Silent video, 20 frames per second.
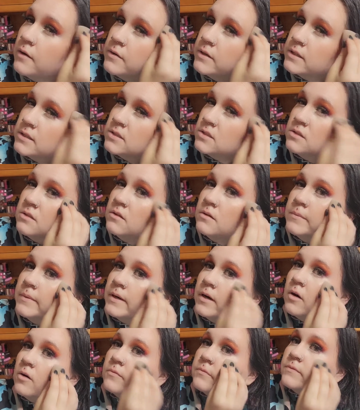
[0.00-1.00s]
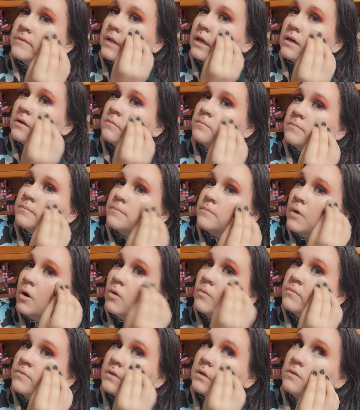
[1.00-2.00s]
I would assume that it
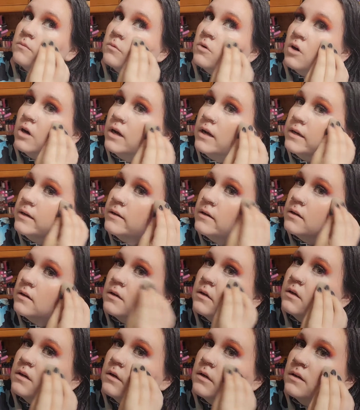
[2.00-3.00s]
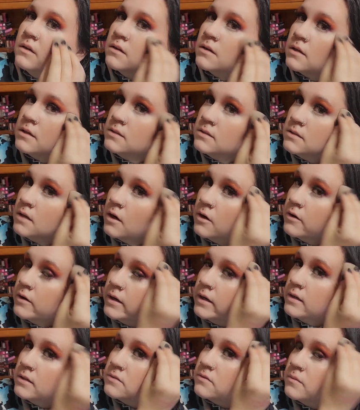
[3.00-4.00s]
hopefully would,
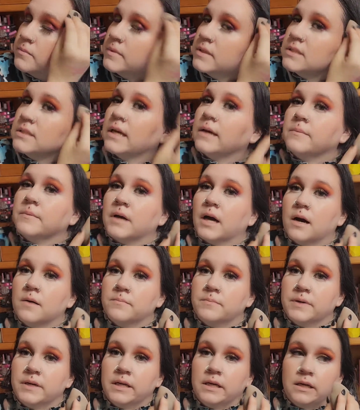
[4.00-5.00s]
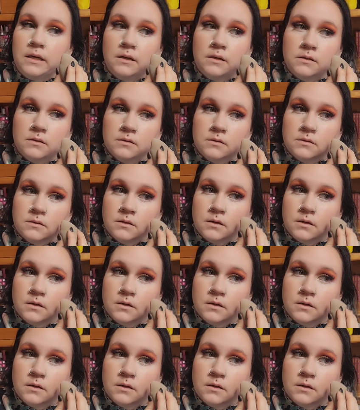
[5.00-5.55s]
considering it's from the same company.